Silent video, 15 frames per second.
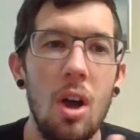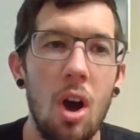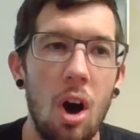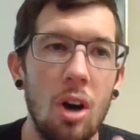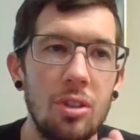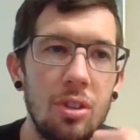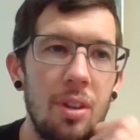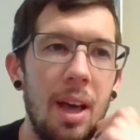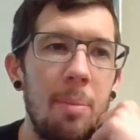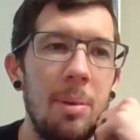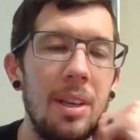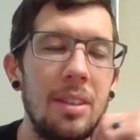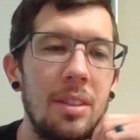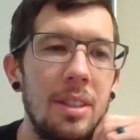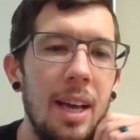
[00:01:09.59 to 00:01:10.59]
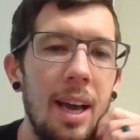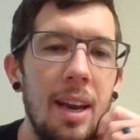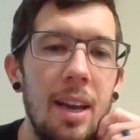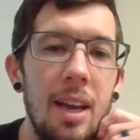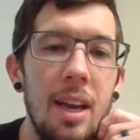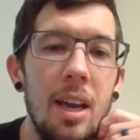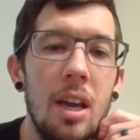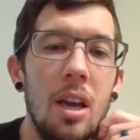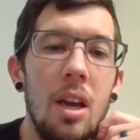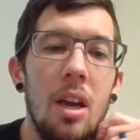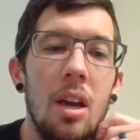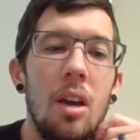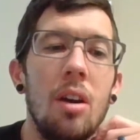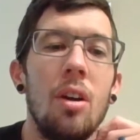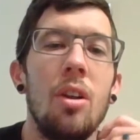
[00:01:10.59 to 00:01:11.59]
Also, that being said,
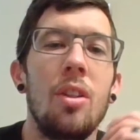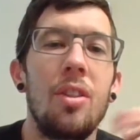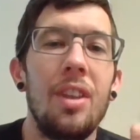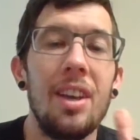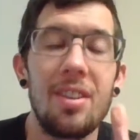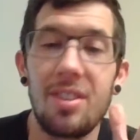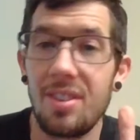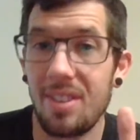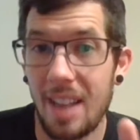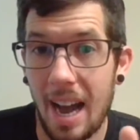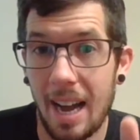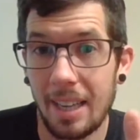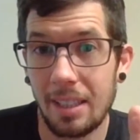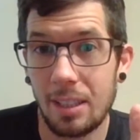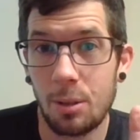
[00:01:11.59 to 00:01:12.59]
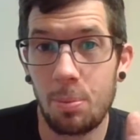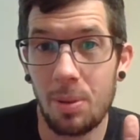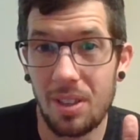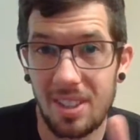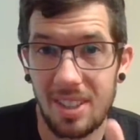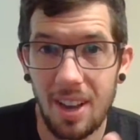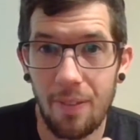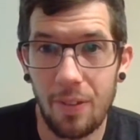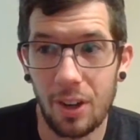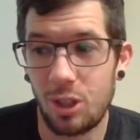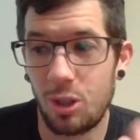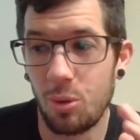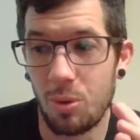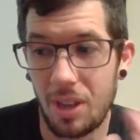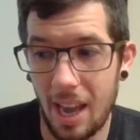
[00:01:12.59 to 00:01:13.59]
this is not specific
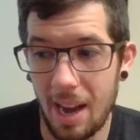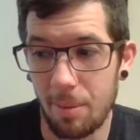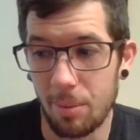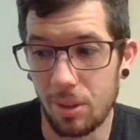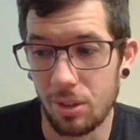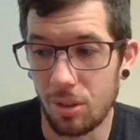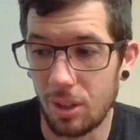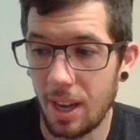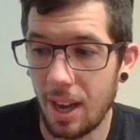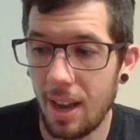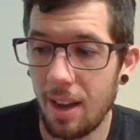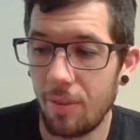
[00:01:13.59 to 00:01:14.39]
to gamers, okay?